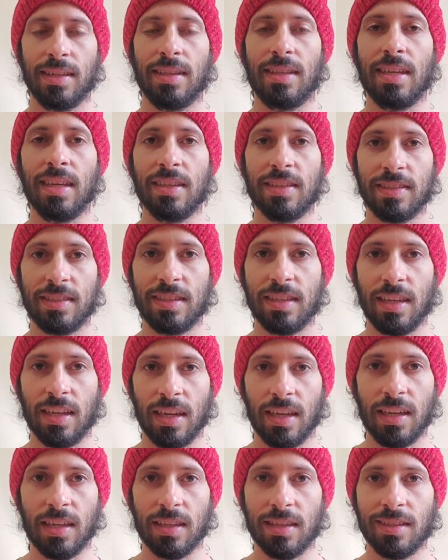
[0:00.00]
This
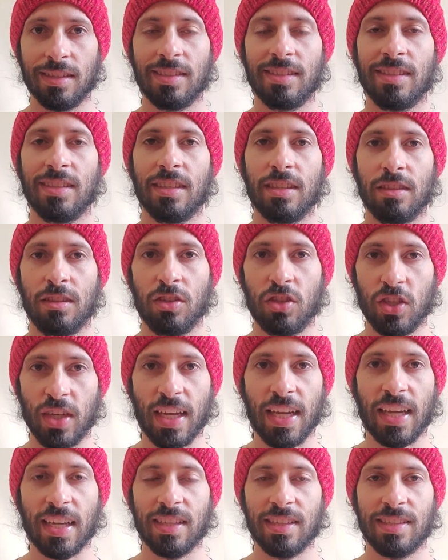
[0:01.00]
is the
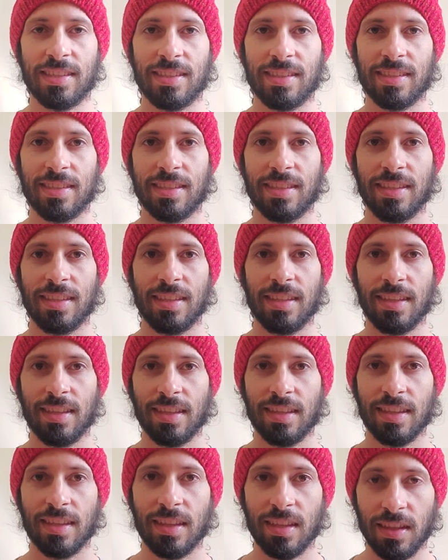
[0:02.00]
chance
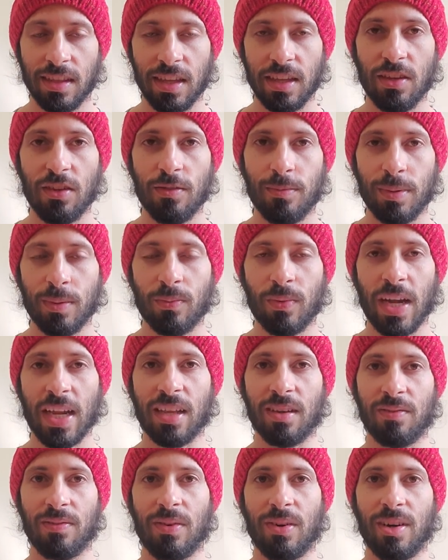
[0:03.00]
that you've been
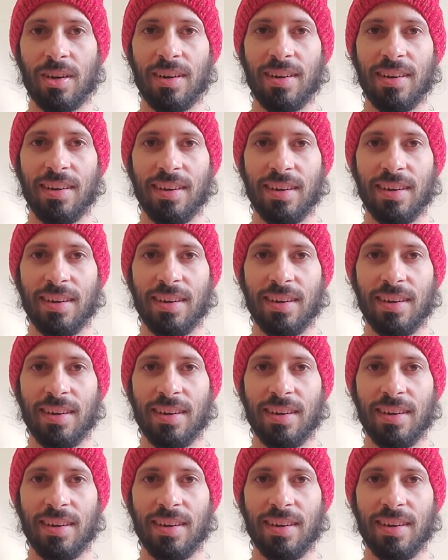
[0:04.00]
waiting for.